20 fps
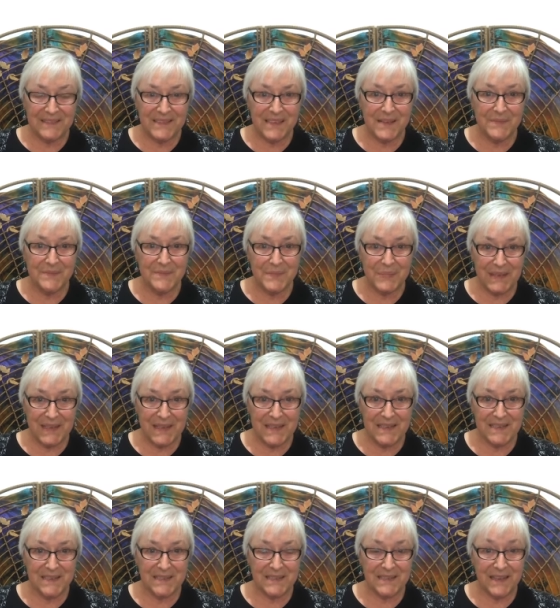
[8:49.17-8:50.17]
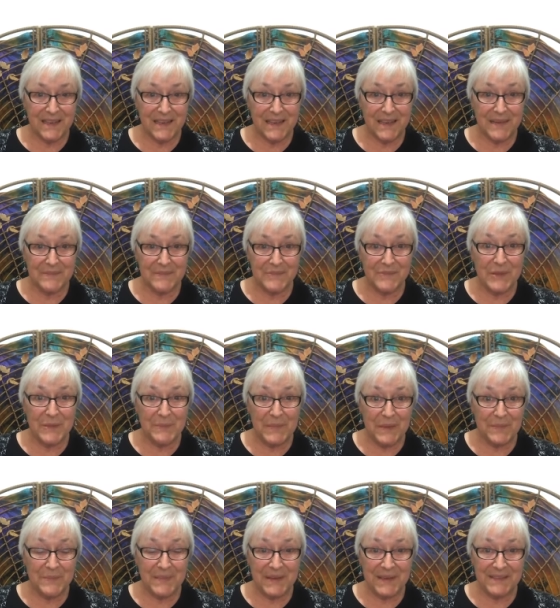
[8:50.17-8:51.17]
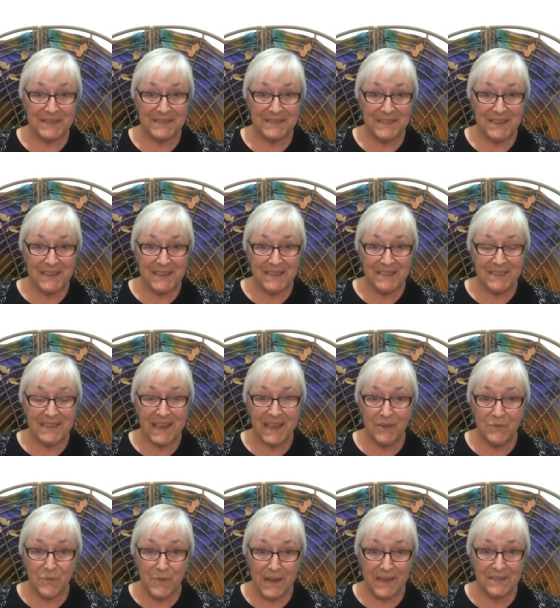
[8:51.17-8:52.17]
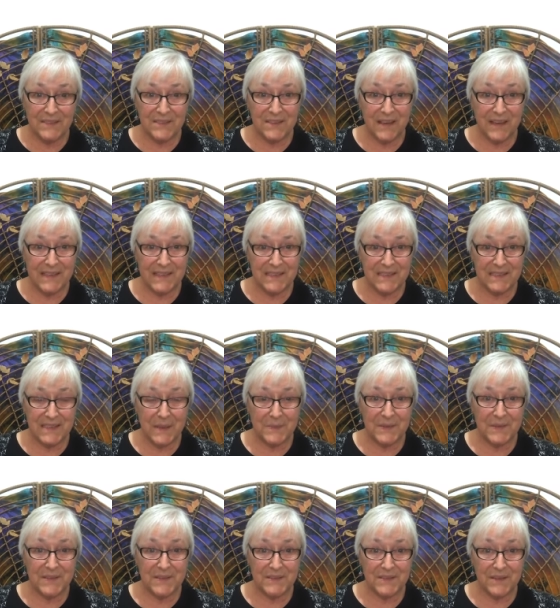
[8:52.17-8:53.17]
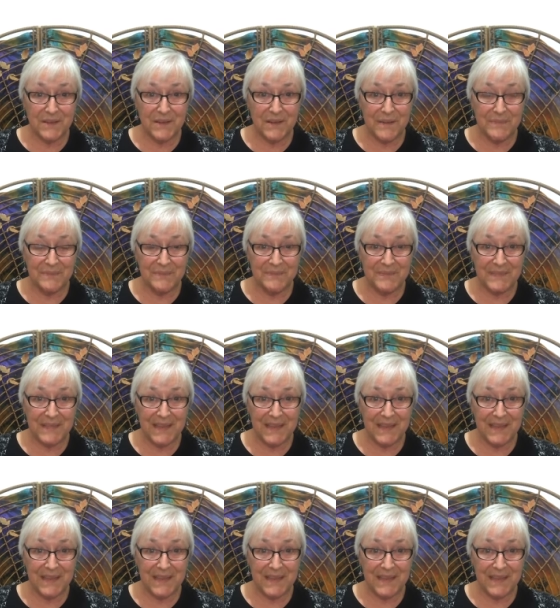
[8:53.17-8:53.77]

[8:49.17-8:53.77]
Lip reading: And please remember, take one tiny step at a time.